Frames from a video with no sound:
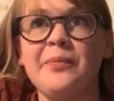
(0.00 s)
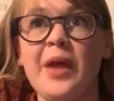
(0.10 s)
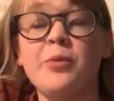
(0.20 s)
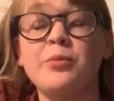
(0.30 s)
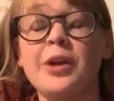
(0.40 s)

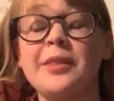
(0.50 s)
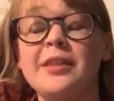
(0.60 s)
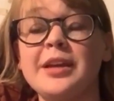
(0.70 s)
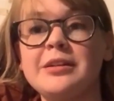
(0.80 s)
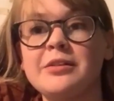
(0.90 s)
help run
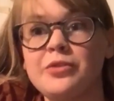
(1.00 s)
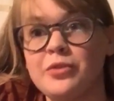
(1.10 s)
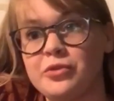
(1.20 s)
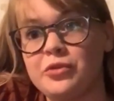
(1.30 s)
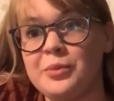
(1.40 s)
their
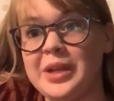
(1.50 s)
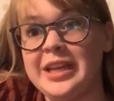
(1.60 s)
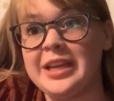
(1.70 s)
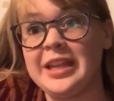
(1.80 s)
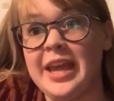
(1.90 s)
social
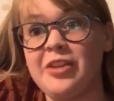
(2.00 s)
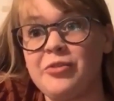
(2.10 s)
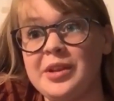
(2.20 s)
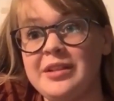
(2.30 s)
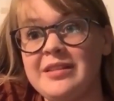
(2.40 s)
media
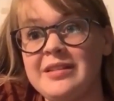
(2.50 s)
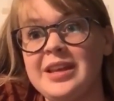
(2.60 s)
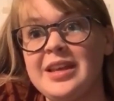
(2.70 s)
engagements.